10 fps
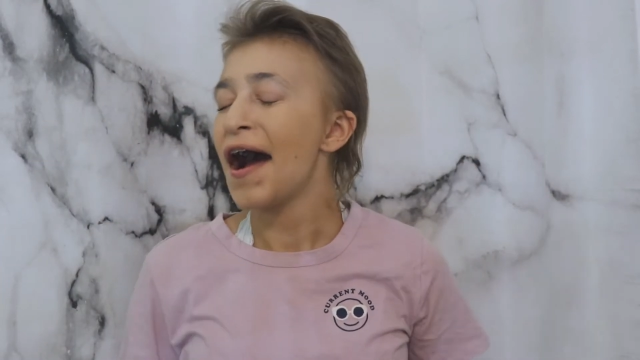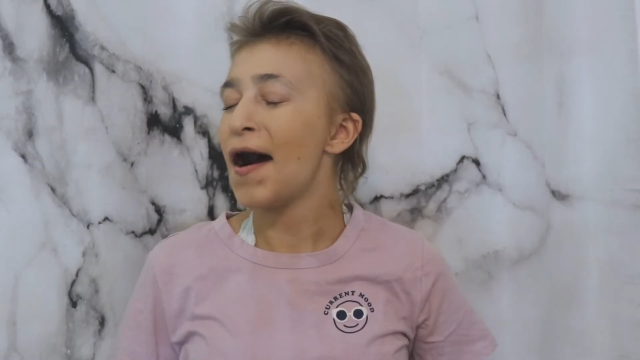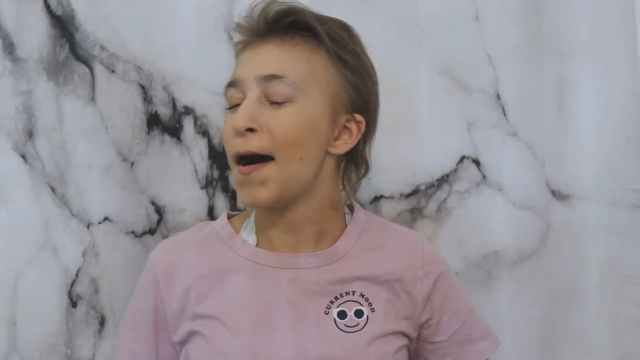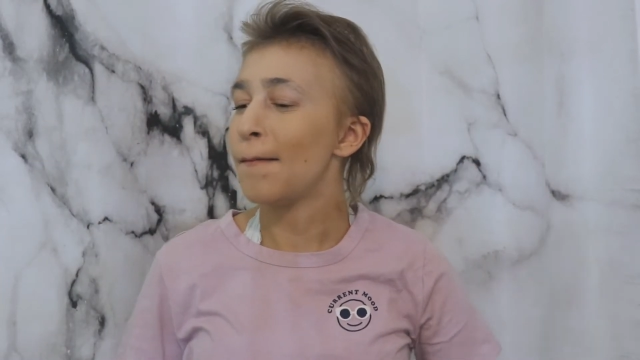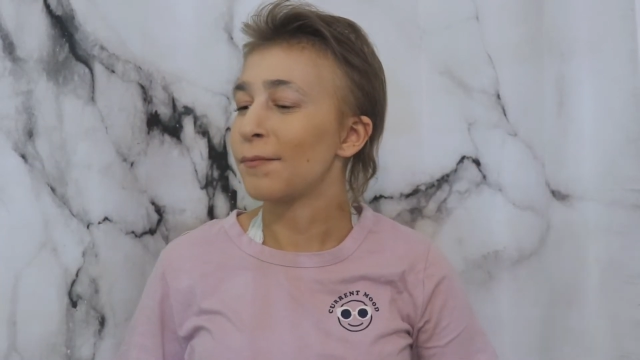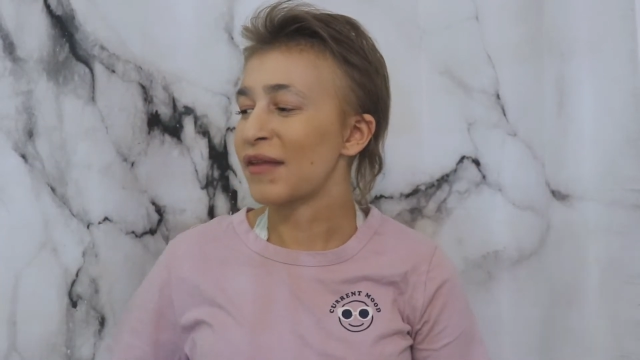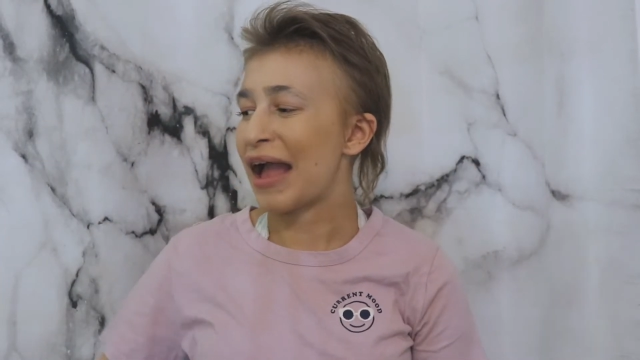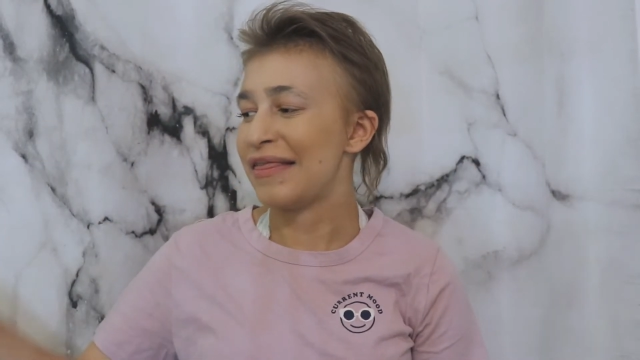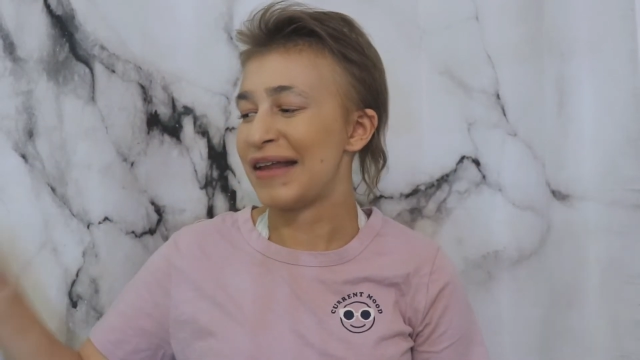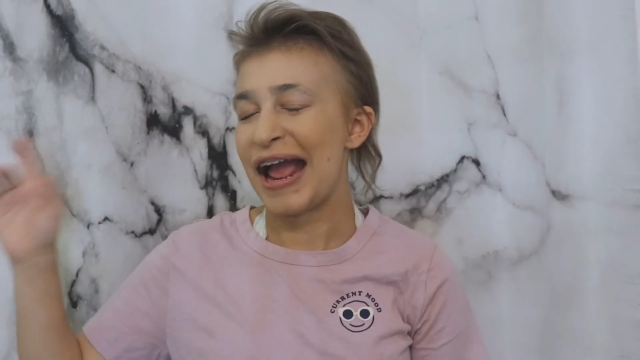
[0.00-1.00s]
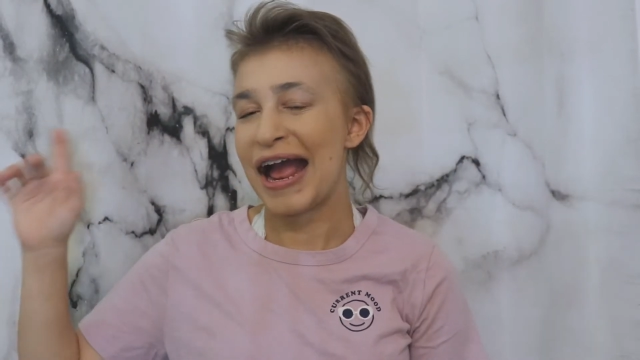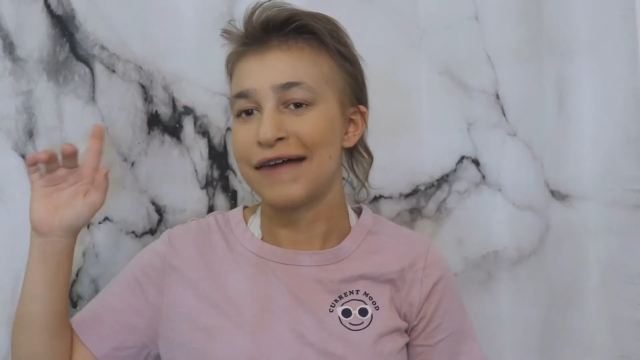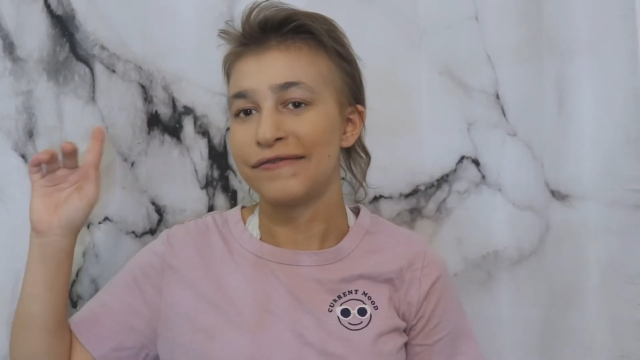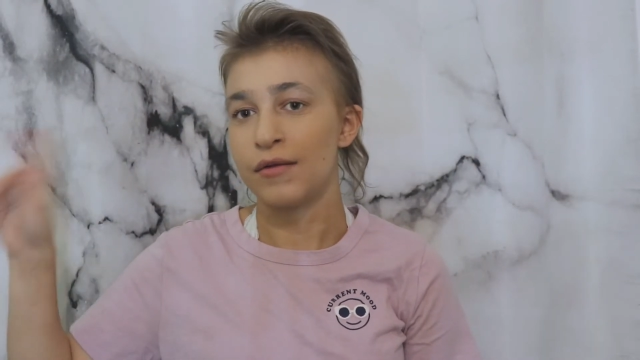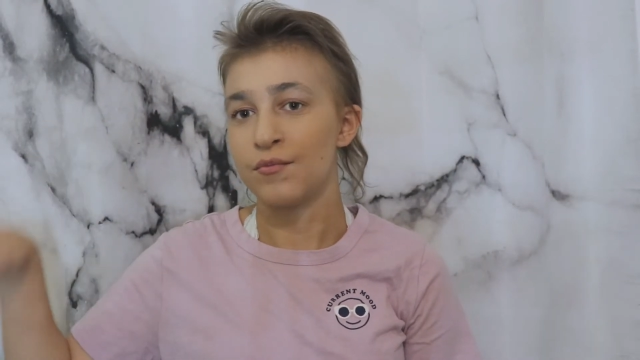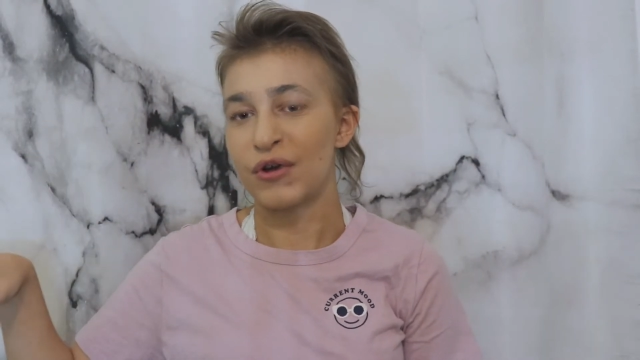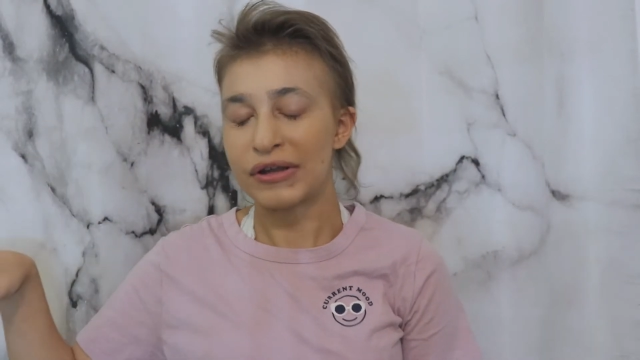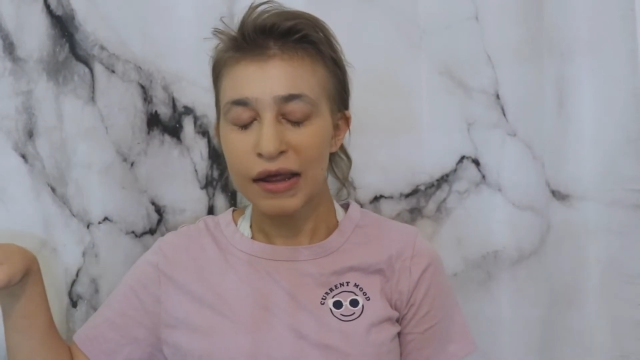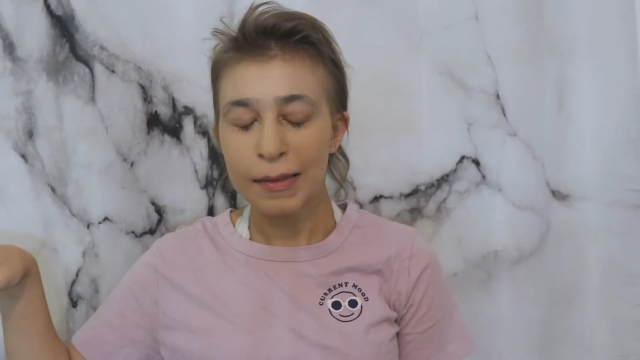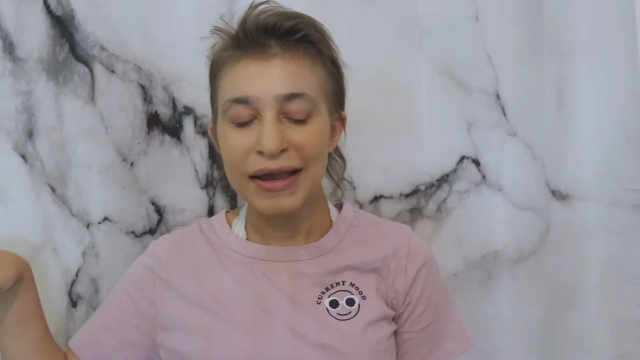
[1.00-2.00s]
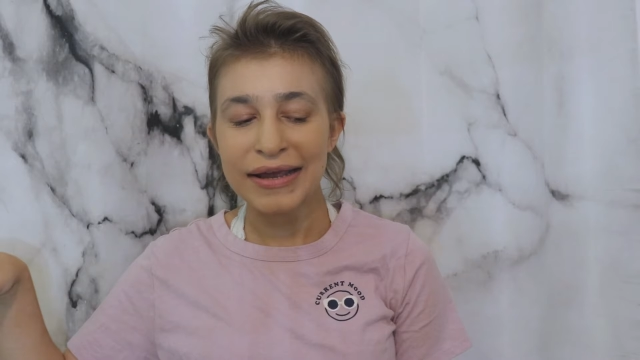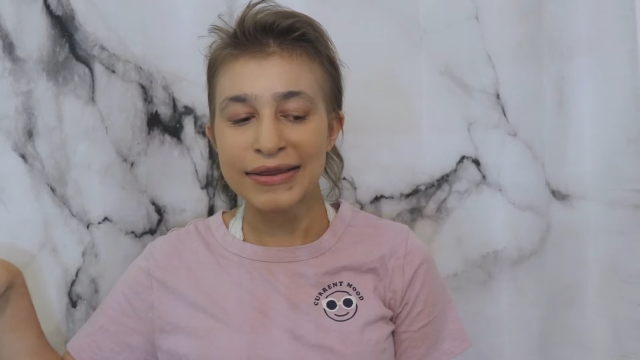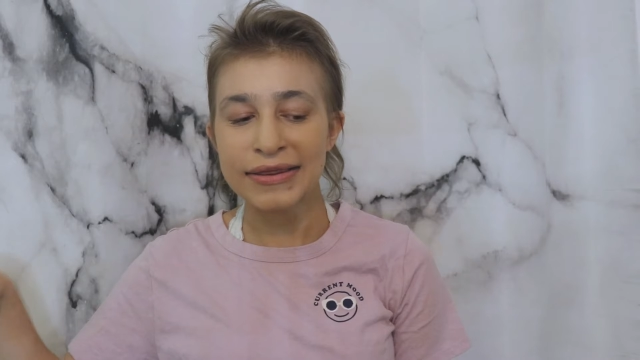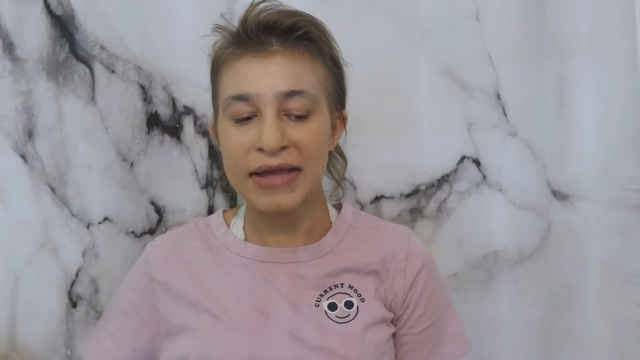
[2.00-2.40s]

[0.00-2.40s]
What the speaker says: And then I have umbrella lights